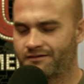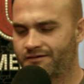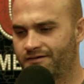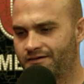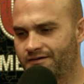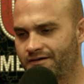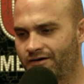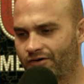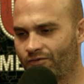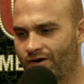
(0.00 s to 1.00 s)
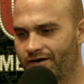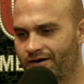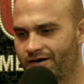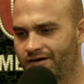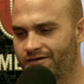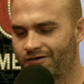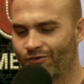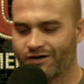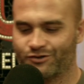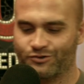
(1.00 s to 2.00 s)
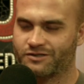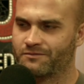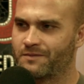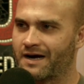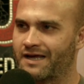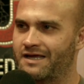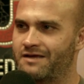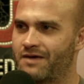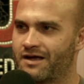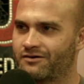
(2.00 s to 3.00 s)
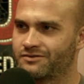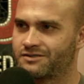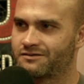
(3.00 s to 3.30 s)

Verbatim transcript: Okay. Here, you wanna you wanna do some of my emails?